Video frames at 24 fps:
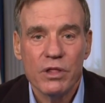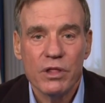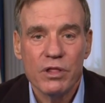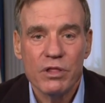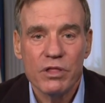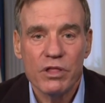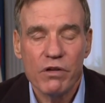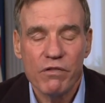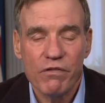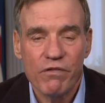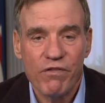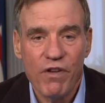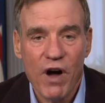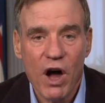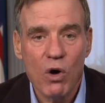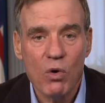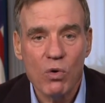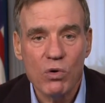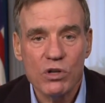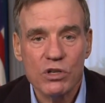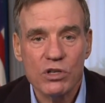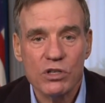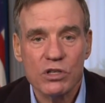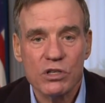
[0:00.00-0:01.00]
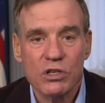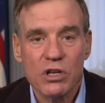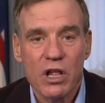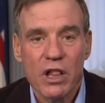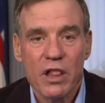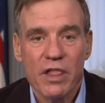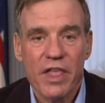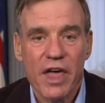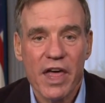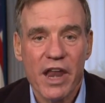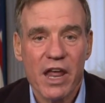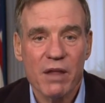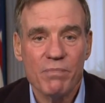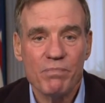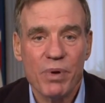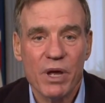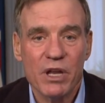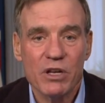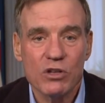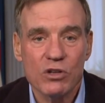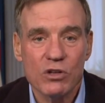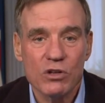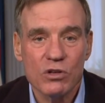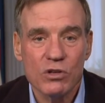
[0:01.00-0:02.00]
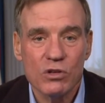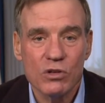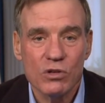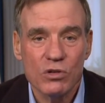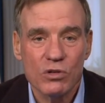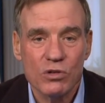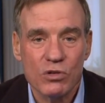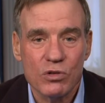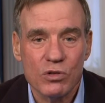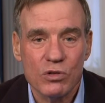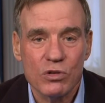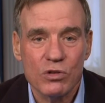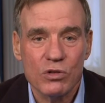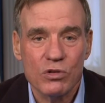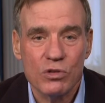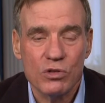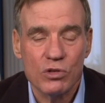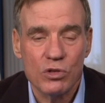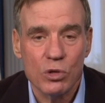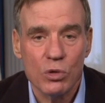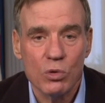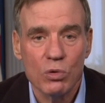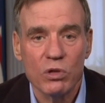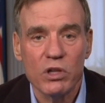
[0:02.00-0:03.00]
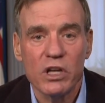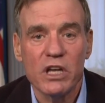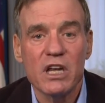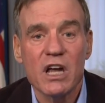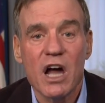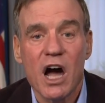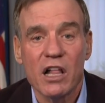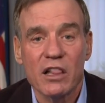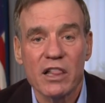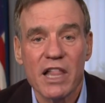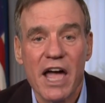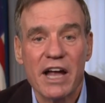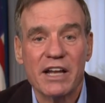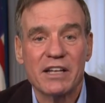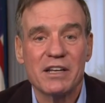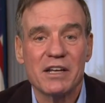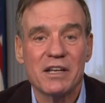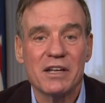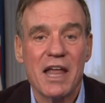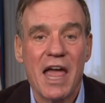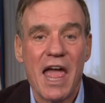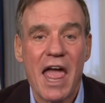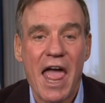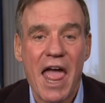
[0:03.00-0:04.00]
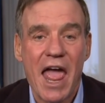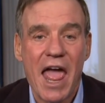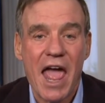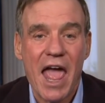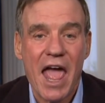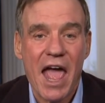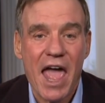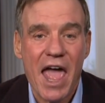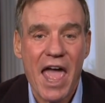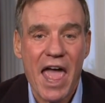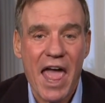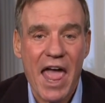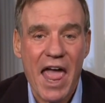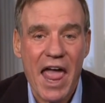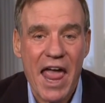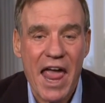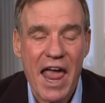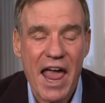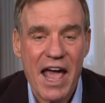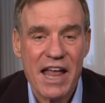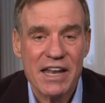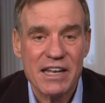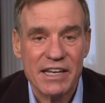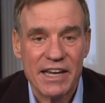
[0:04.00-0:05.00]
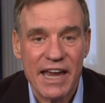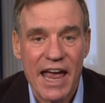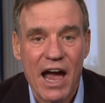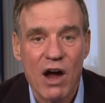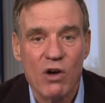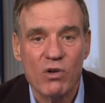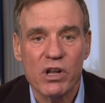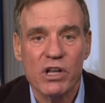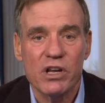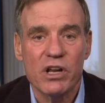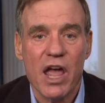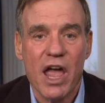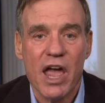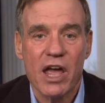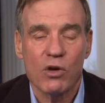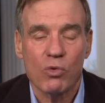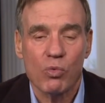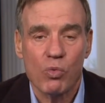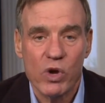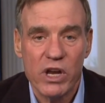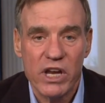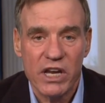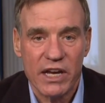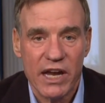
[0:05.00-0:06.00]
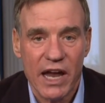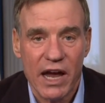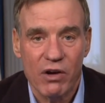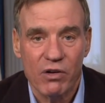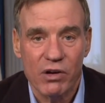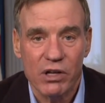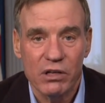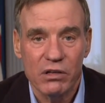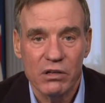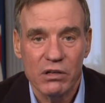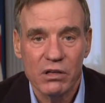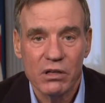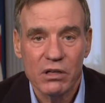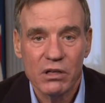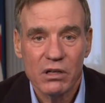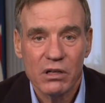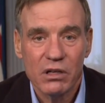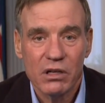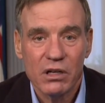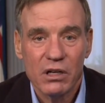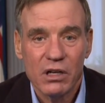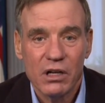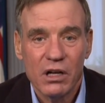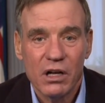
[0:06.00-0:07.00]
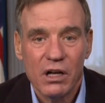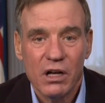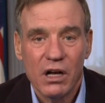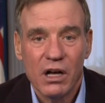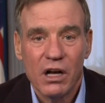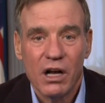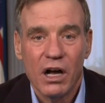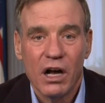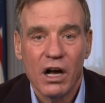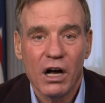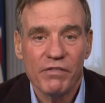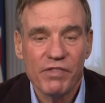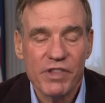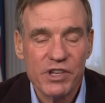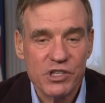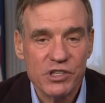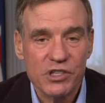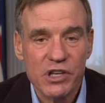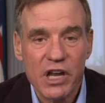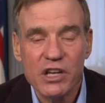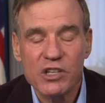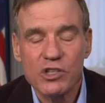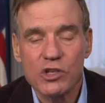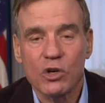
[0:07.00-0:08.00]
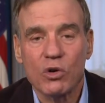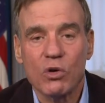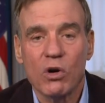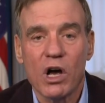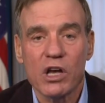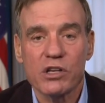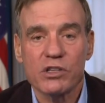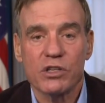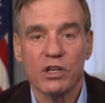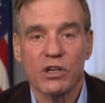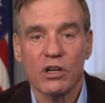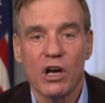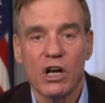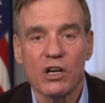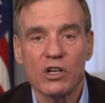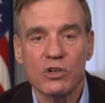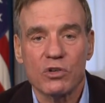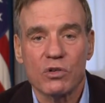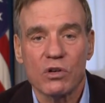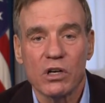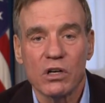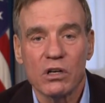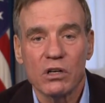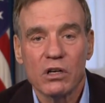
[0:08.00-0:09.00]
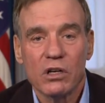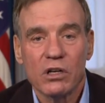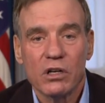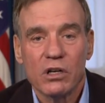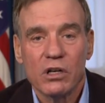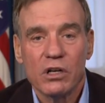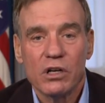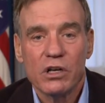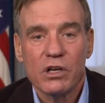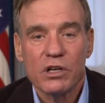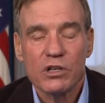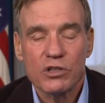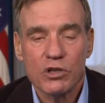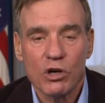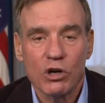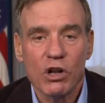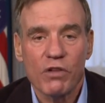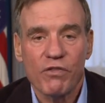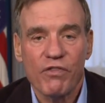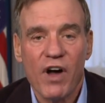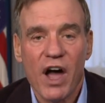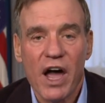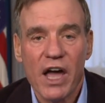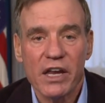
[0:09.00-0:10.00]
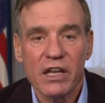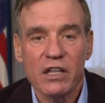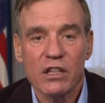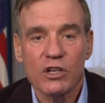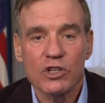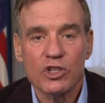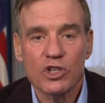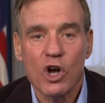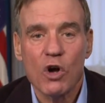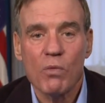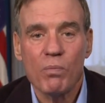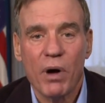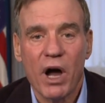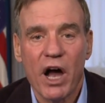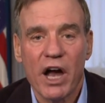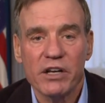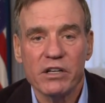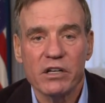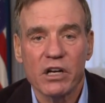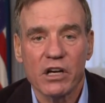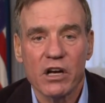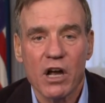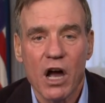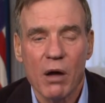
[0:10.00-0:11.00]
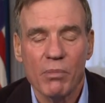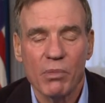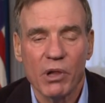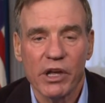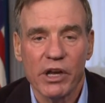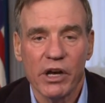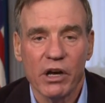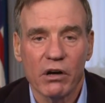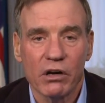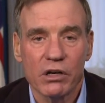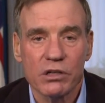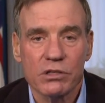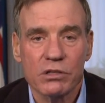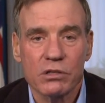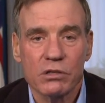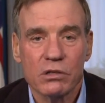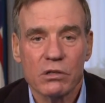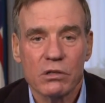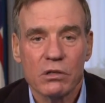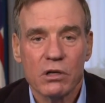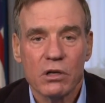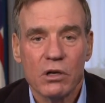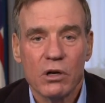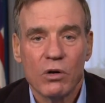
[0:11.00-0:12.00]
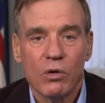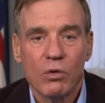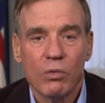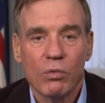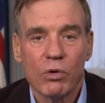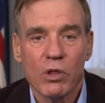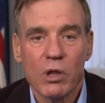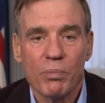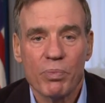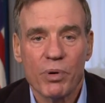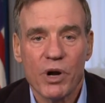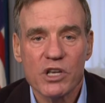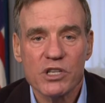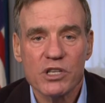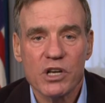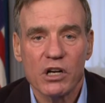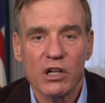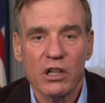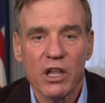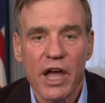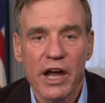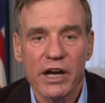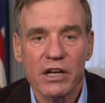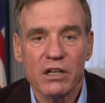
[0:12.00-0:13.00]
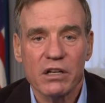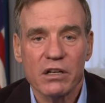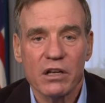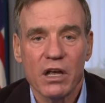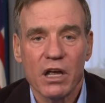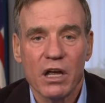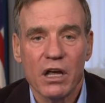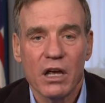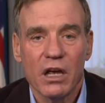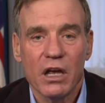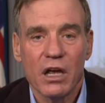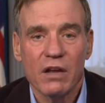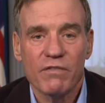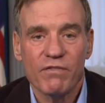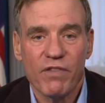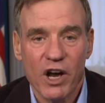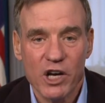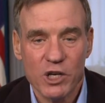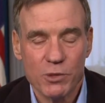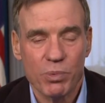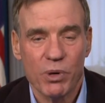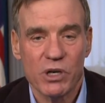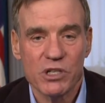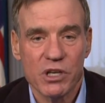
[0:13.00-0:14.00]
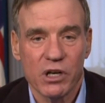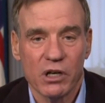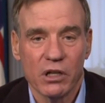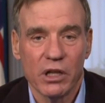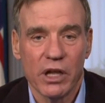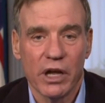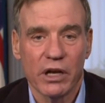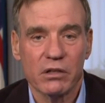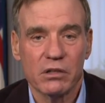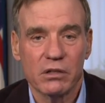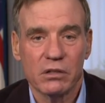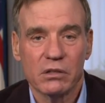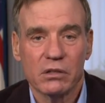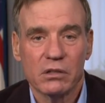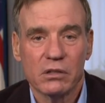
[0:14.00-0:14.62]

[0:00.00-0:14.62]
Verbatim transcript: the votes that had been duly elected and counted and recounted of the states across the country certifying that Joe Biden and Kamala Harris were the president elect and vice president elect.